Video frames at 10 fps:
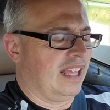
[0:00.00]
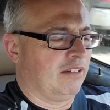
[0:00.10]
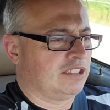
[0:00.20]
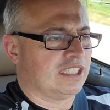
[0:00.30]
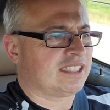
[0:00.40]

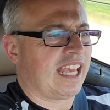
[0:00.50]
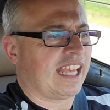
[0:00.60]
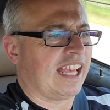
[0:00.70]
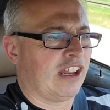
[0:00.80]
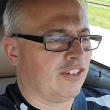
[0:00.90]
it was just
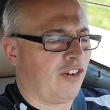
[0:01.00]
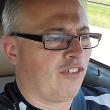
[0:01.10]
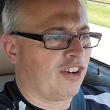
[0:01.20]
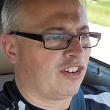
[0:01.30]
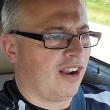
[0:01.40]
kicking out of
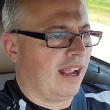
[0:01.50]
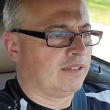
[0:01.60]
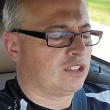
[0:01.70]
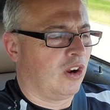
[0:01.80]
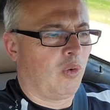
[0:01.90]

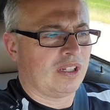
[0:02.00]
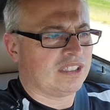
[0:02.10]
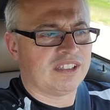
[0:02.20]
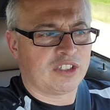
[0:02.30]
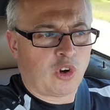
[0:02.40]
overdrive, so it
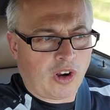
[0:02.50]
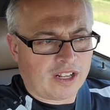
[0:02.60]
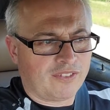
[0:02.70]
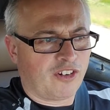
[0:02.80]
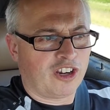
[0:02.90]
wasn't the
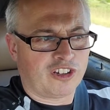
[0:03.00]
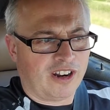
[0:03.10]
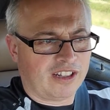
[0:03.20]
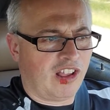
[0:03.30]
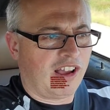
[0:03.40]
torque converter
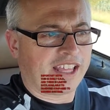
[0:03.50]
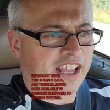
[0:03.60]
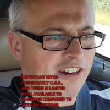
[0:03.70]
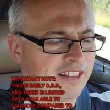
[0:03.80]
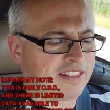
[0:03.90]

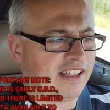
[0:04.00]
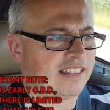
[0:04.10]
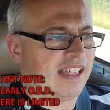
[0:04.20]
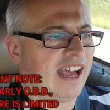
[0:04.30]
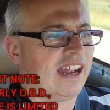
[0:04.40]
unlocking or anything
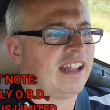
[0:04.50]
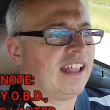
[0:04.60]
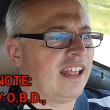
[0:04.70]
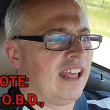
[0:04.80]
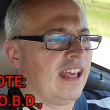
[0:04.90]
like that.
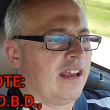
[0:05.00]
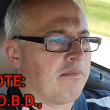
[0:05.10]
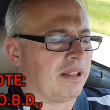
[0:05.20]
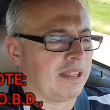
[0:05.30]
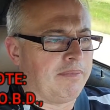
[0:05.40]

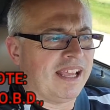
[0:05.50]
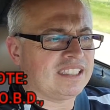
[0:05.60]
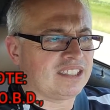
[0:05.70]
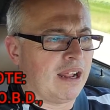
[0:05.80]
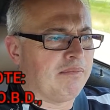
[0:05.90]
But the big
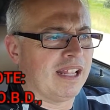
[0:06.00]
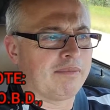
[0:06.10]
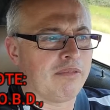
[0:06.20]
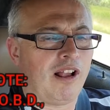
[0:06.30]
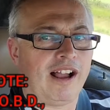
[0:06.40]

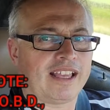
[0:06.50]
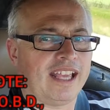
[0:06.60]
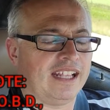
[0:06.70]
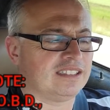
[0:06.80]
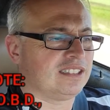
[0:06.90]
stumbling block
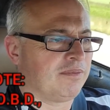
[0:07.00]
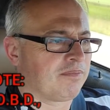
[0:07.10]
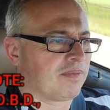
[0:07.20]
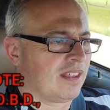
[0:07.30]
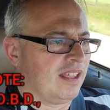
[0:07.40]
is
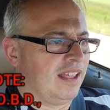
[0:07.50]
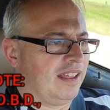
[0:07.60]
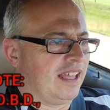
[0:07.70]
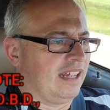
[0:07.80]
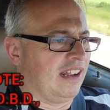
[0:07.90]

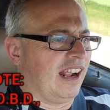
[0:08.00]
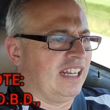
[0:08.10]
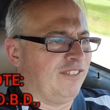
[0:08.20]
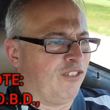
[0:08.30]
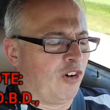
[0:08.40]
in
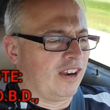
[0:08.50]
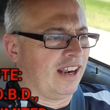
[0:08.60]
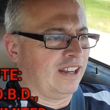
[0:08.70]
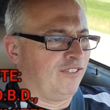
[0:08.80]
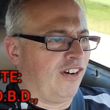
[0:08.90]

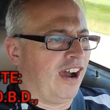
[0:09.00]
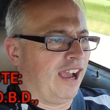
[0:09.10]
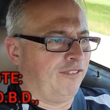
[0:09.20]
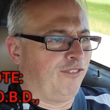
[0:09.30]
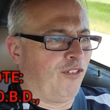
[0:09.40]

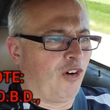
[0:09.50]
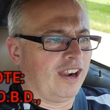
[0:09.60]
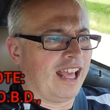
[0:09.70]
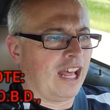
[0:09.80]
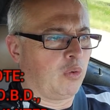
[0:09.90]
94-95
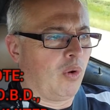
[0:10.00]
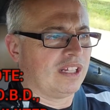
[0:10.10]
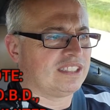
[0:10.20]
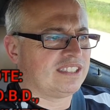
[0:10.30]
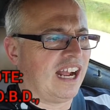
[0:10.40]
Ford had
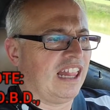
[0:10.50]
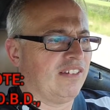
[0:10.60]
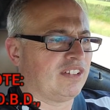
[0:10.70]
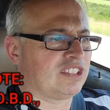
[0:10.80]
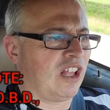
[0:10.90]
one style
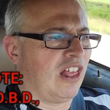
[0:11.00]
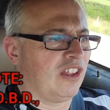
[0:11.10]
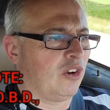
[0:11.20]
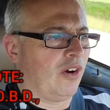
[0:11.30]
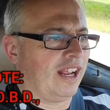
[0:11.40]
of a
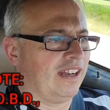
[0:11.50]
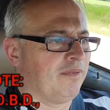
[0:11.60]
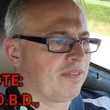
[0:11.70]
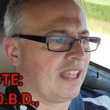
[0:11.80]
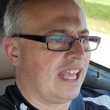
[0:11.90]
solenoid,
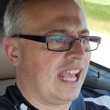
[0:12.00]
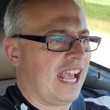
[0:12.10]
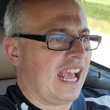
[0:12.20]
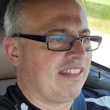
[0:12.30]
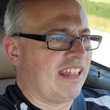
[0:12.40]

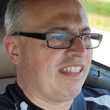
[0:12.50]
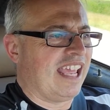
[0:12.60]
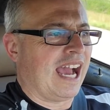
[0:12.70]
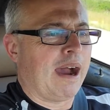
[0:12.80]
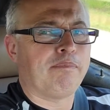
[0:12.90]
and then
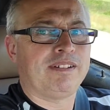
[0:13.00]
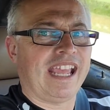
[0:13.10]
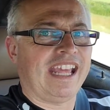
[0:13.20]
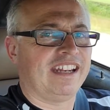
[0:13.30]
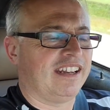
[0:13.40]
they
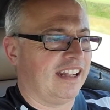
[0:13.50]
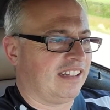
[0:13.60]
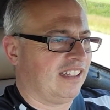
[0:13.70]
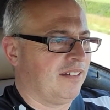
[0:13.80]
updated it.